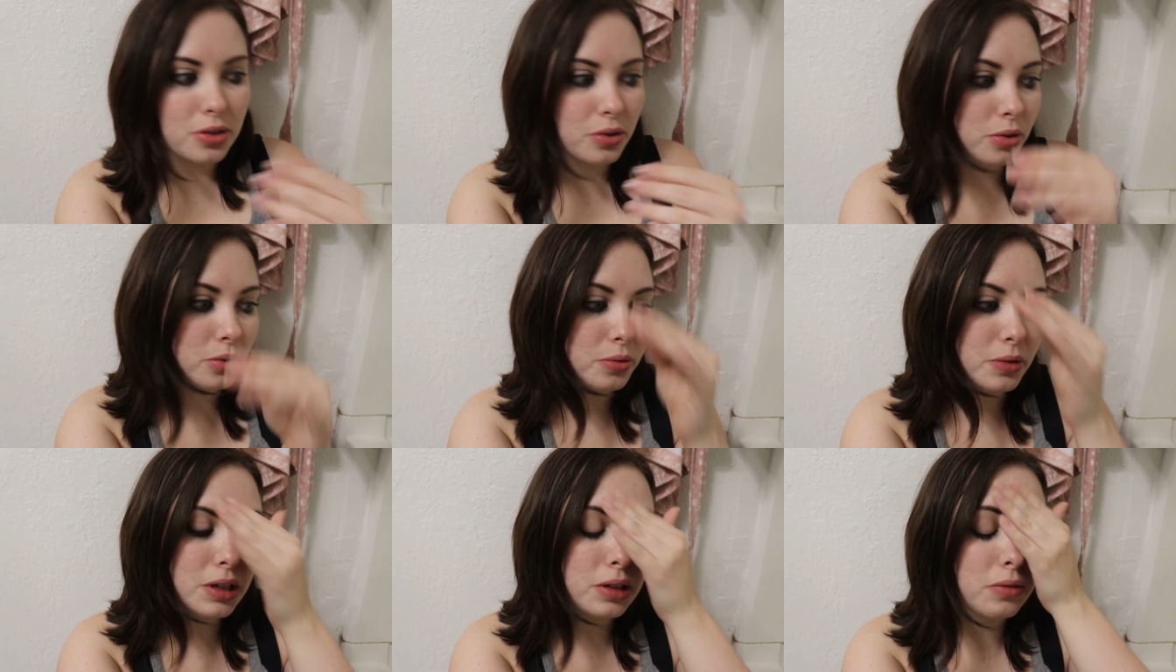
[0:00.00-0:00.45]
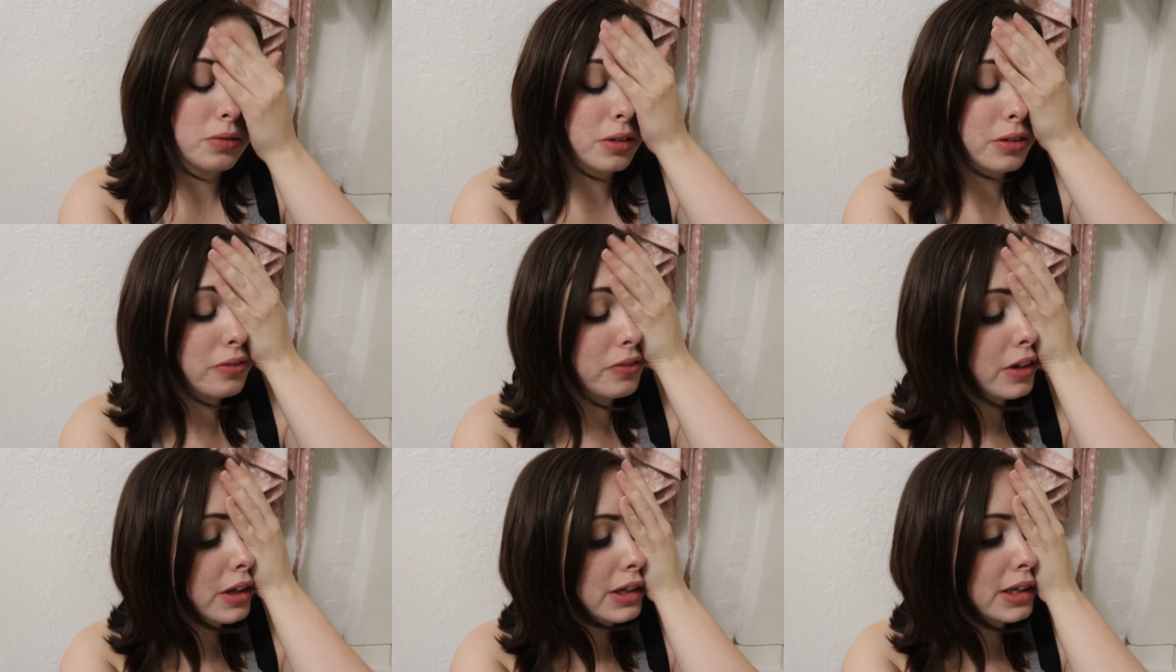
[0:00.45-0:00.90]
so we
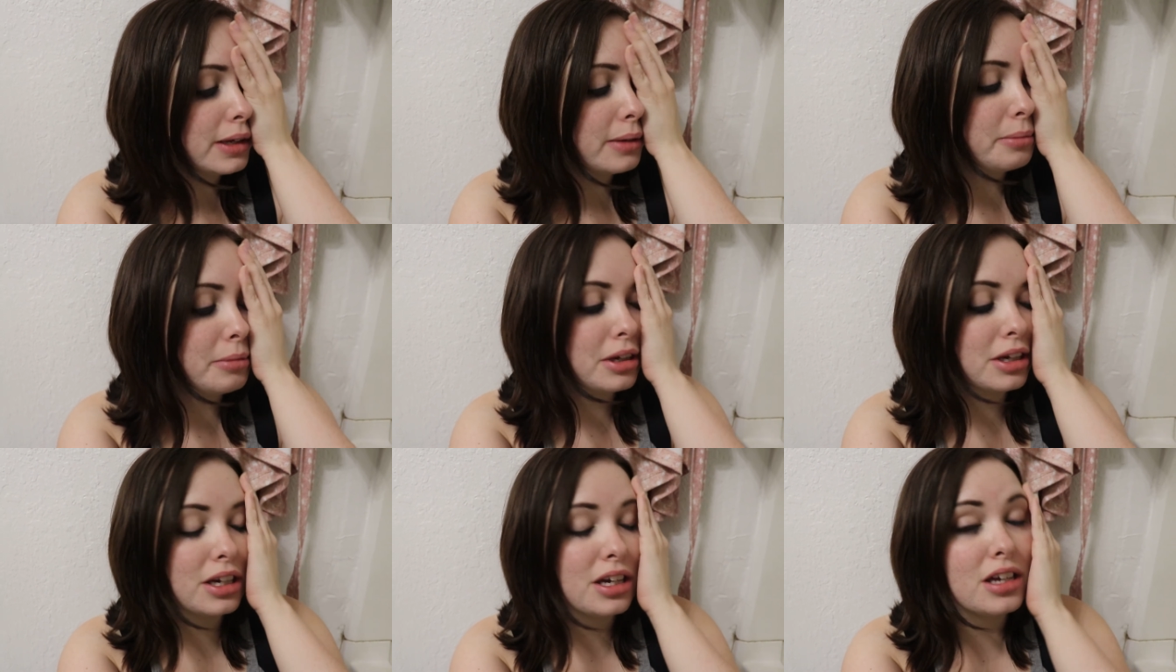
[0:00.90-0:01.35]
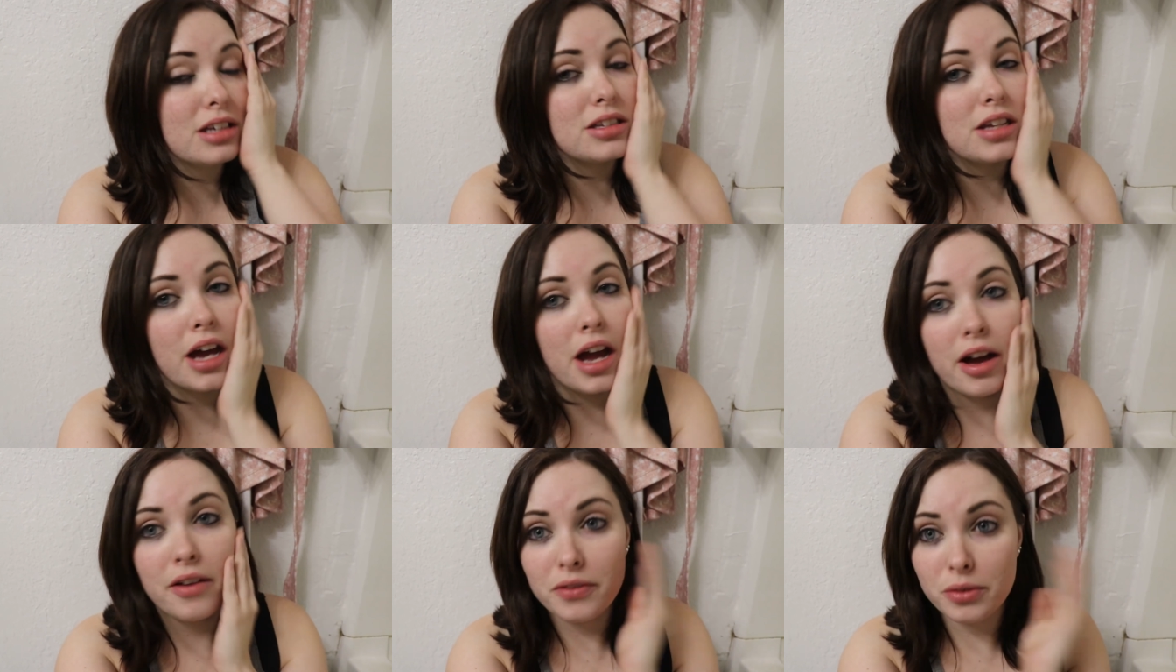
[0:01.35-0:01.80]
refilled it
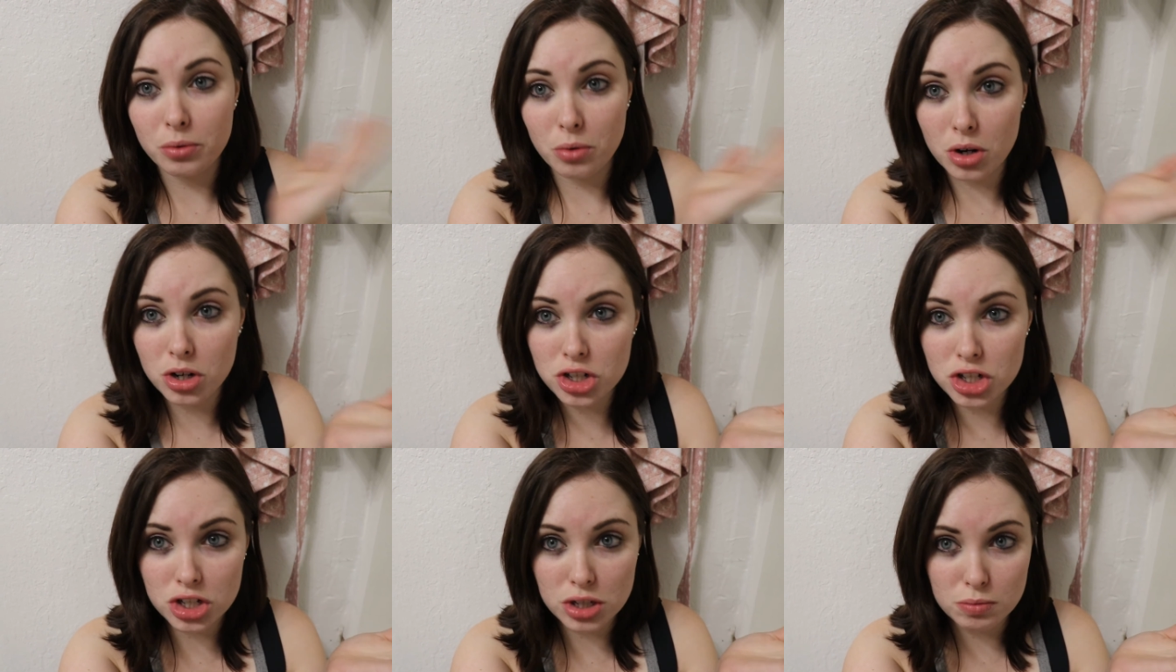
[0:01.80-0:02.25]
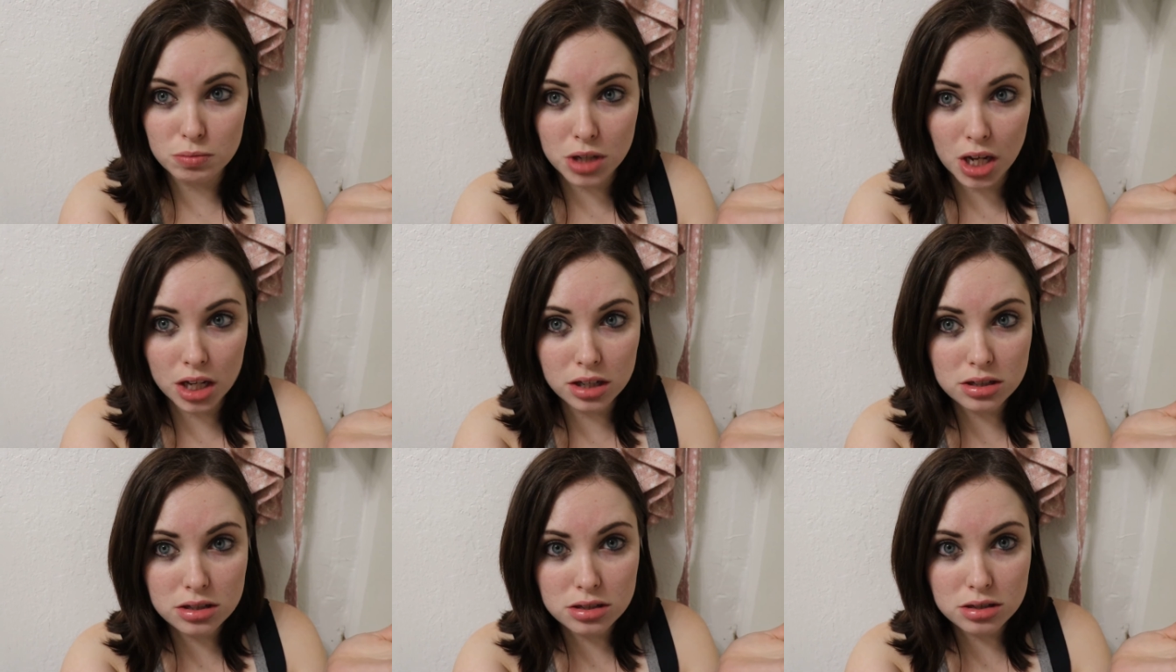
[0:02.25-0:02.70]
because I haven't washed him
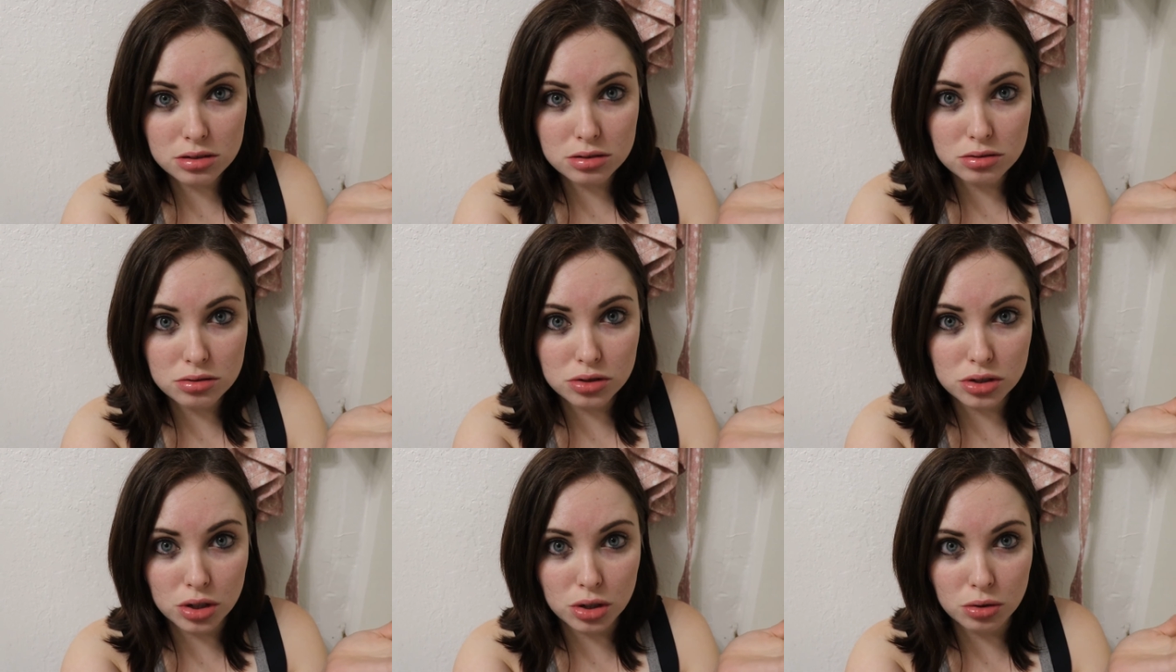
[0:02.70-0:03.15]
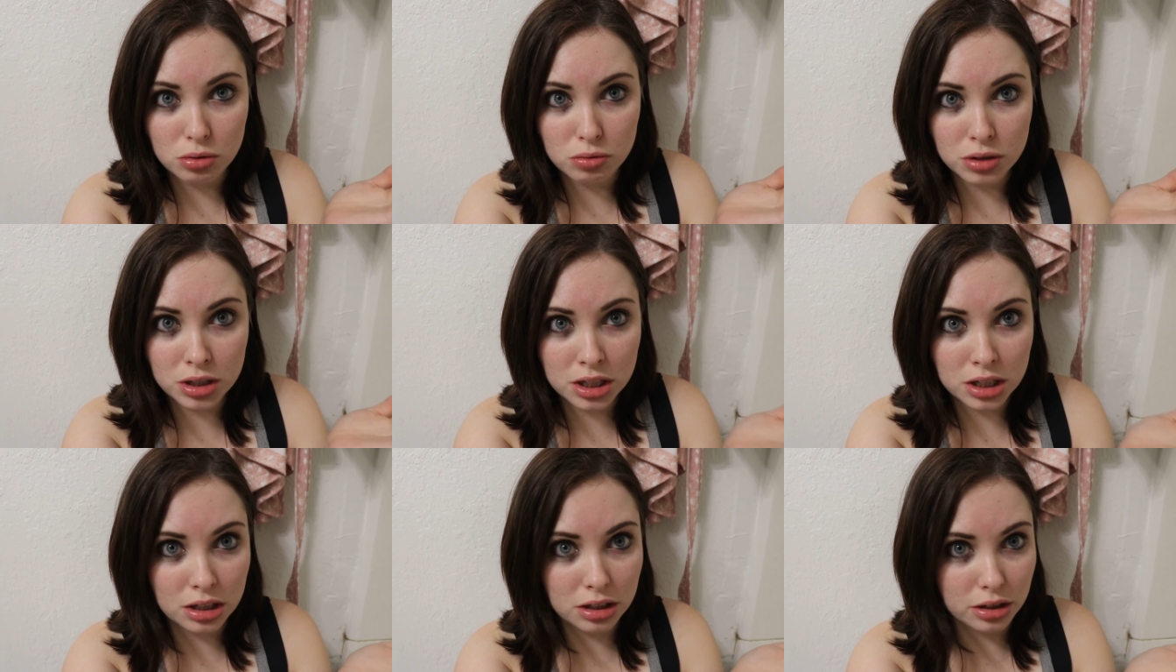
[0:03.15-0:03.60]
yet, so
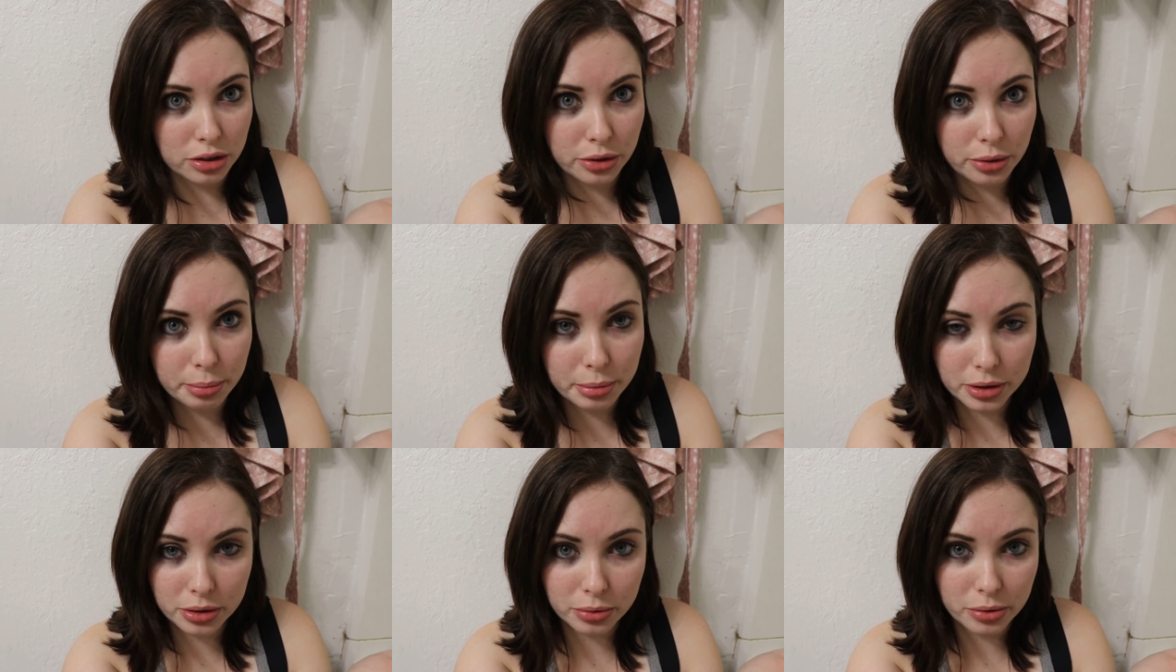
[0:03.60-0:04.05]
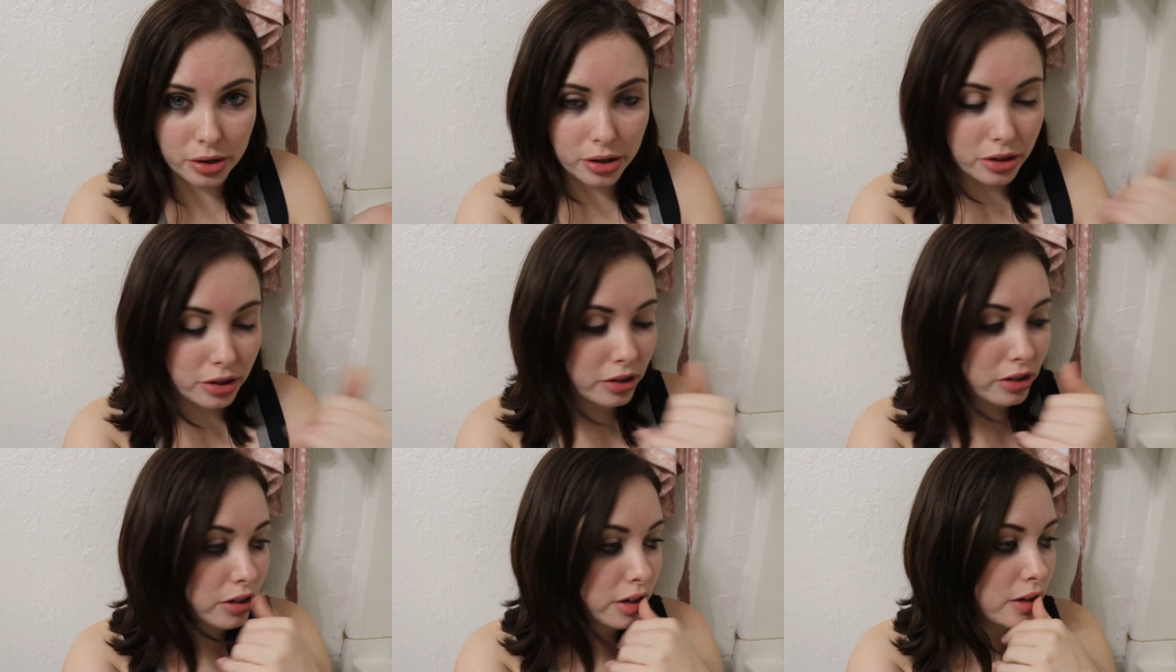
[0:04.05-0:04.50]
we need a little bit of
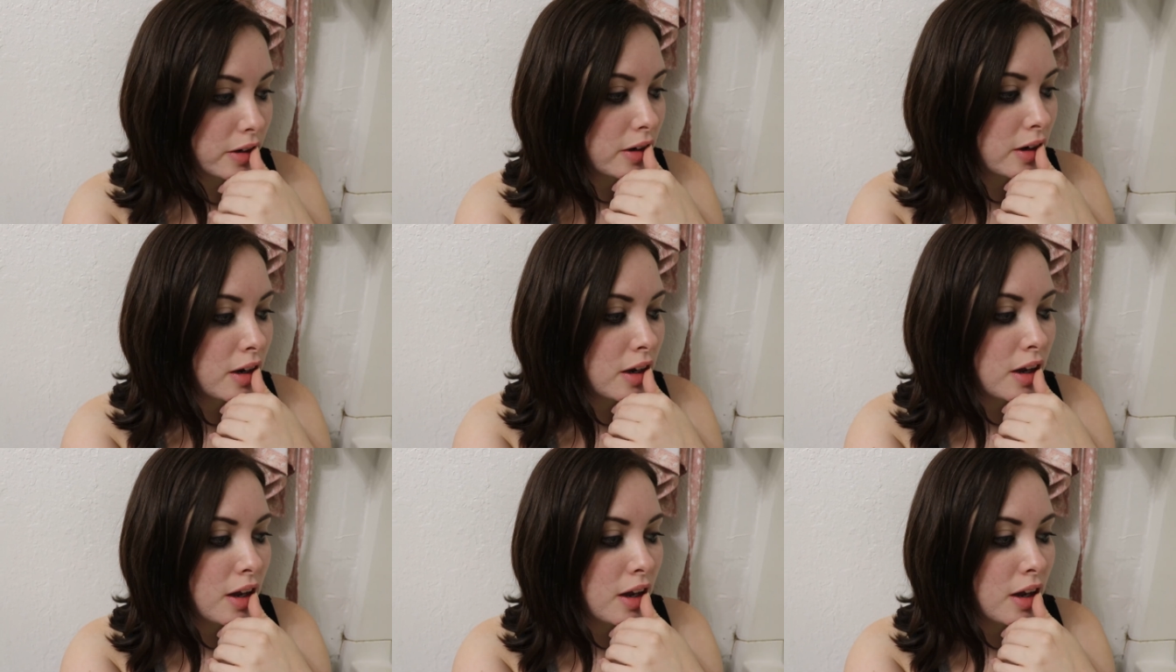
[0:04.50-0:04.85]
water in there.